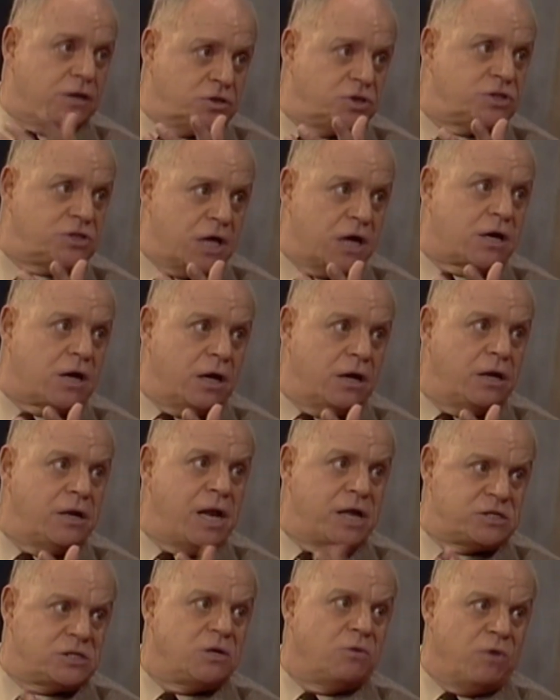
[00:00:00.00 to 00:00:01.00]
She's that kind of, and
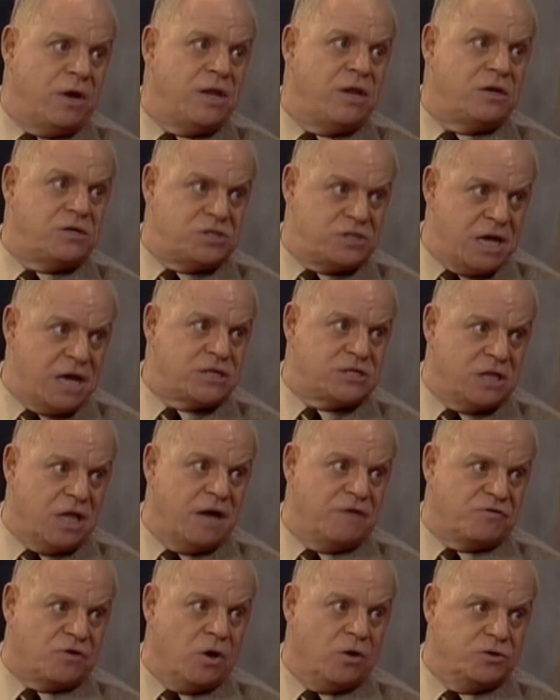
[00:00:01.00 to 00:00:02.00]
that's the way the sex
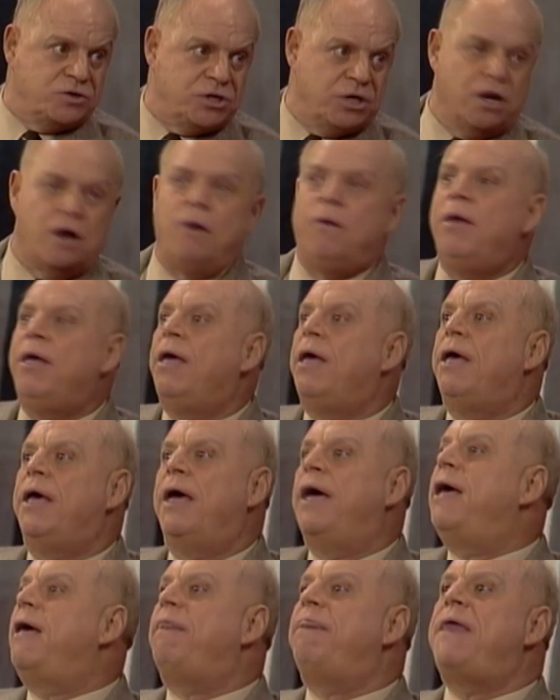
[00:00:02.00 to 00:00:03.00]
life goes, you know.
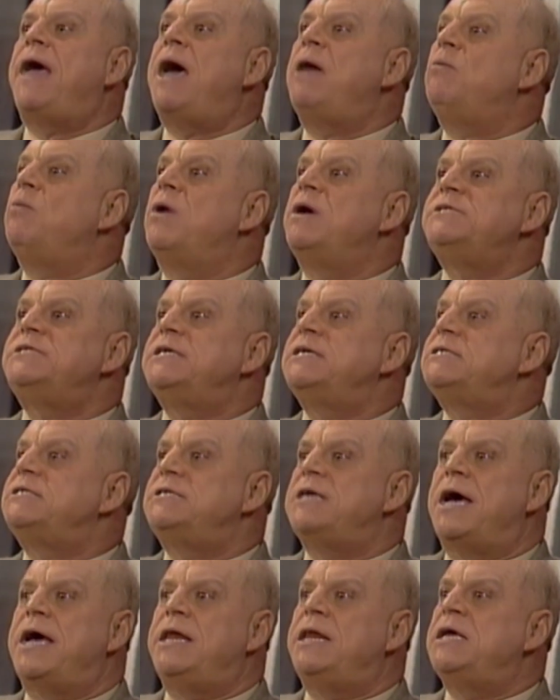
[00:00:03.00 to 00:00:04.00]
That was
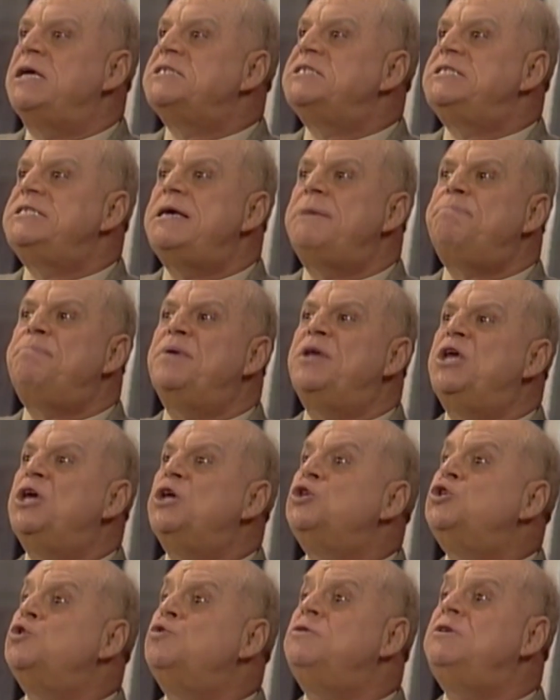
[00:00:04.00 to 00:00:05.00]
exciting.
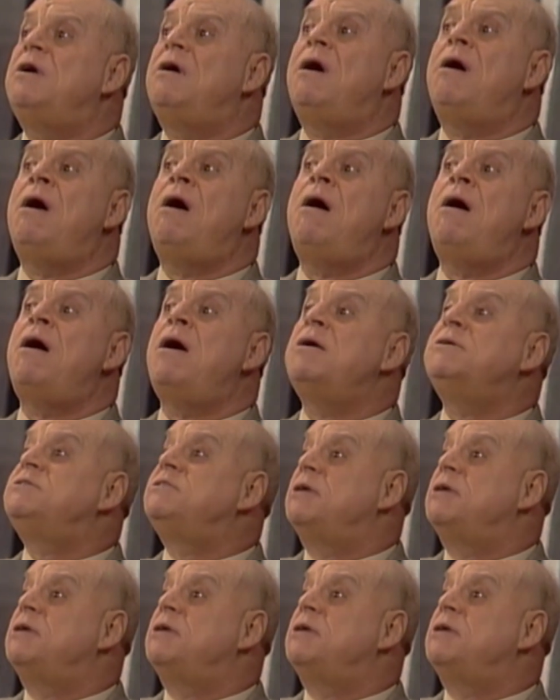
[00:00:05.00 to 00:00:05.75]
Zippity doo dah.